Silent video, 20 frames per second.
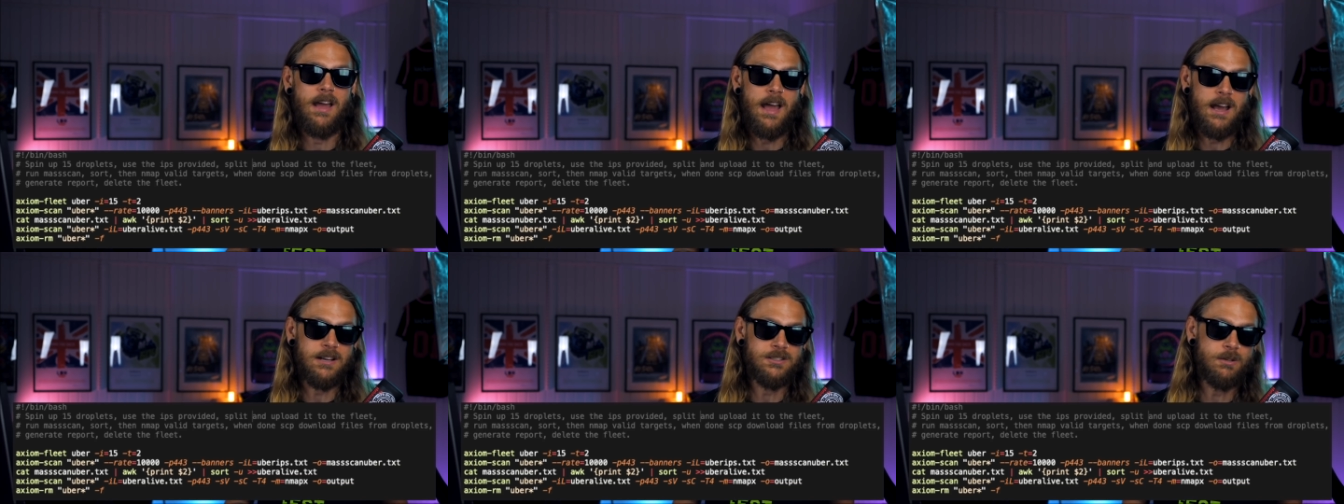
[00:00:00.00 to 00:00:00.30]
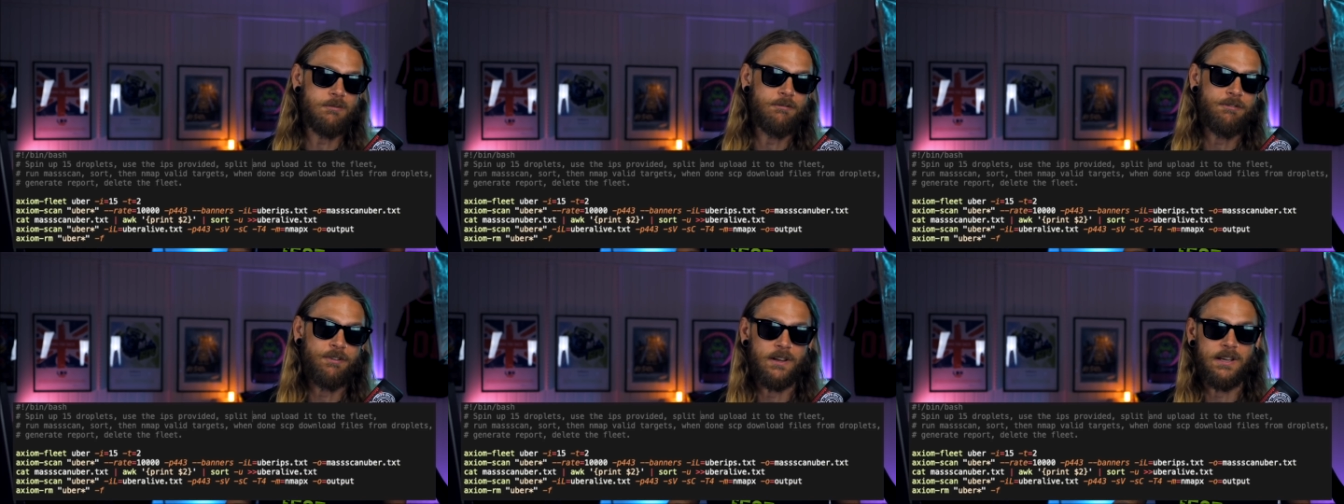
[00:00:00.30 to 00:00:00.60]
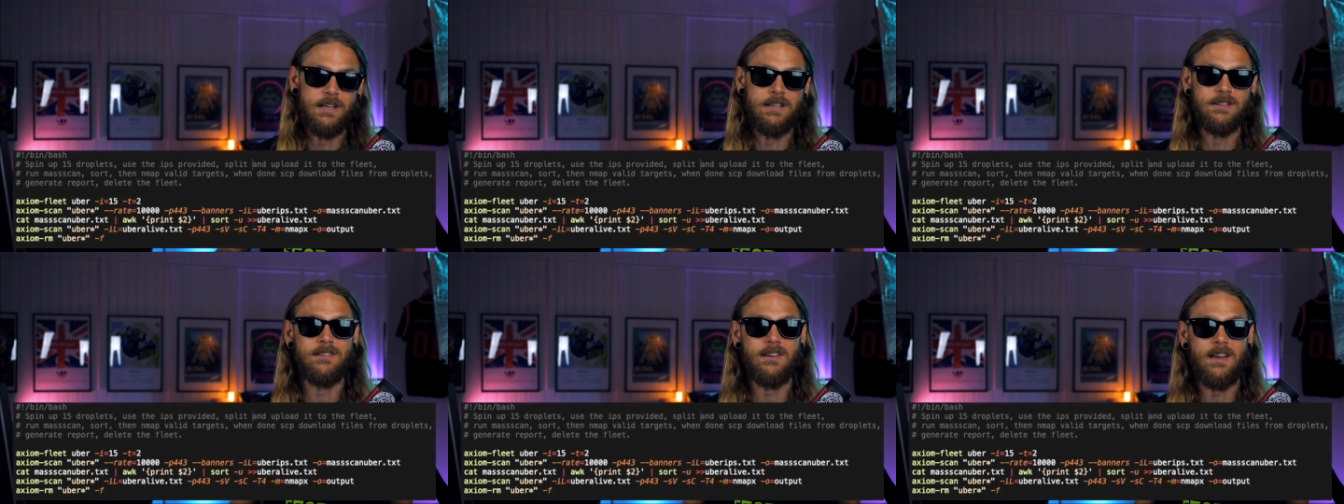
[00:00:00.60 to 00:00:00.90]
Axiom
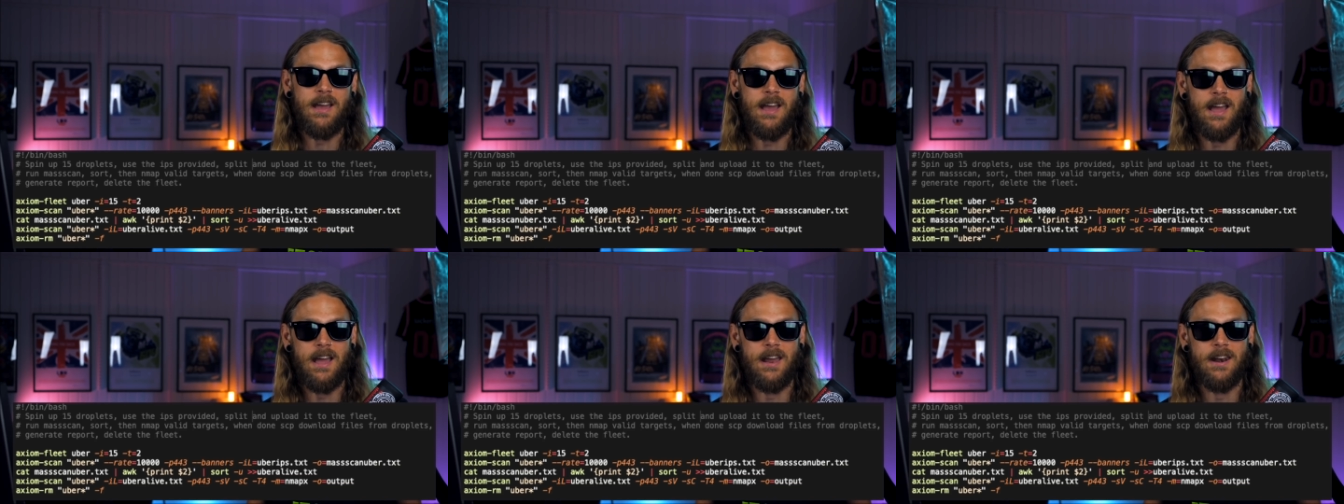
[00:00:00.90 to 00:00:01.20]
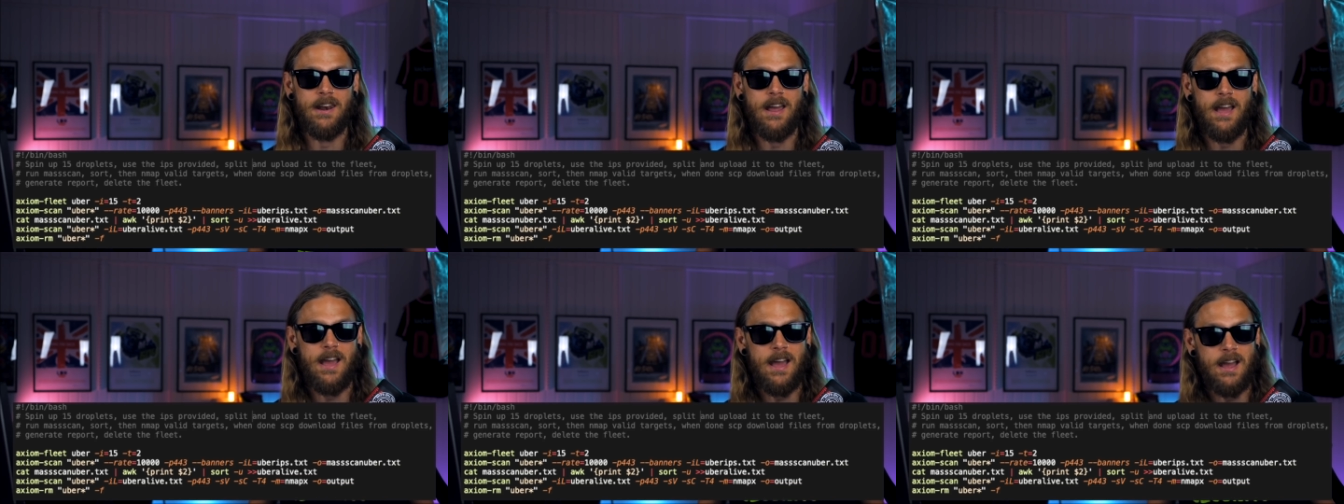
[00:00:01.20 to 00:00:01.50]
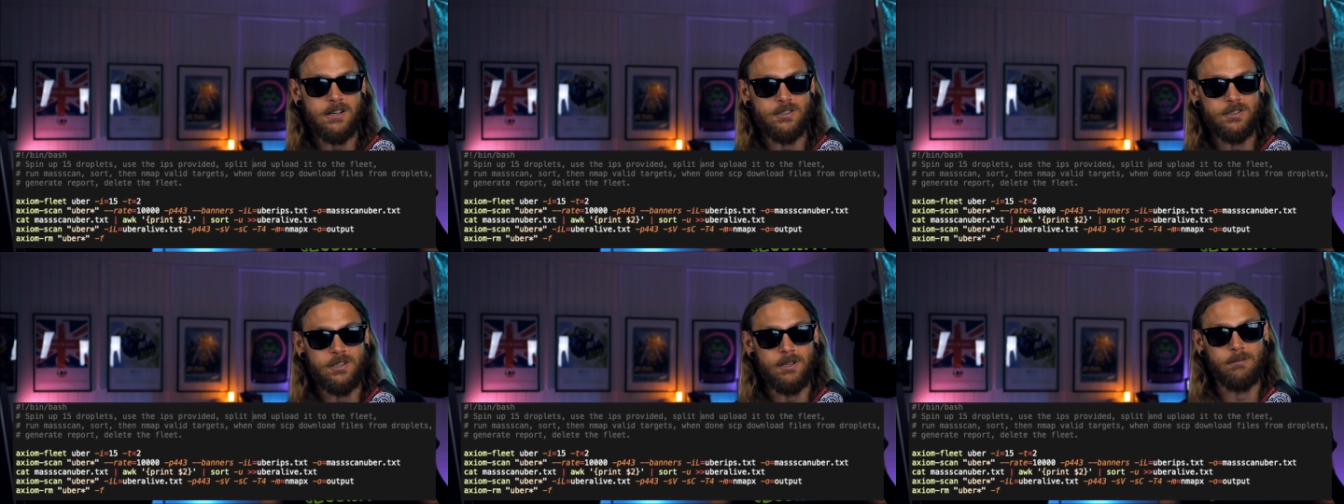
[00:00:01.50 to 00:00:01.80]
Fleet, and
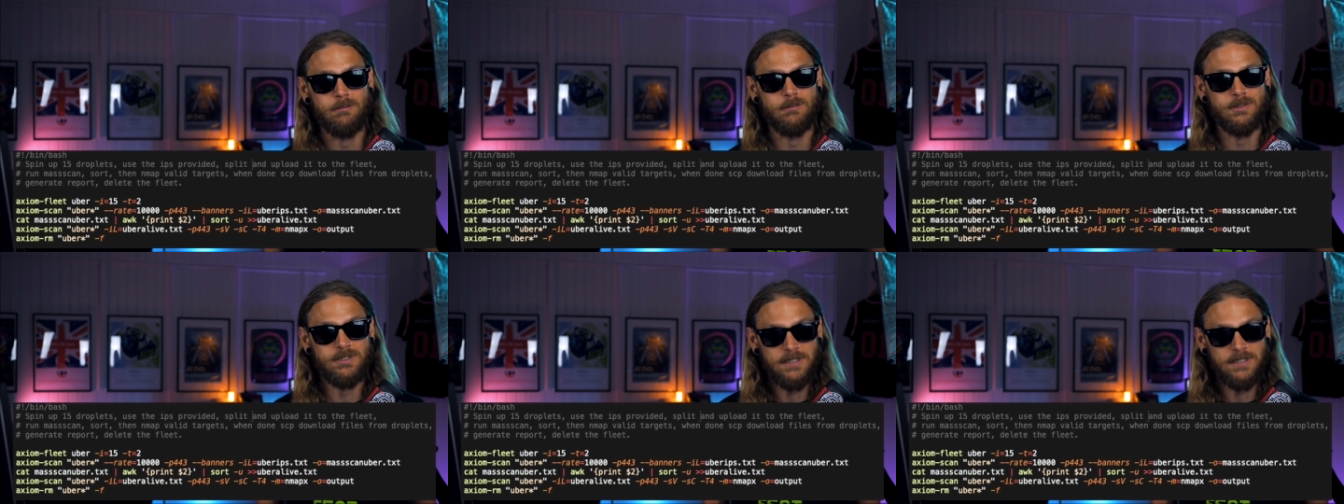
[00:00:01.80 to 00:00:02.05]
Axiom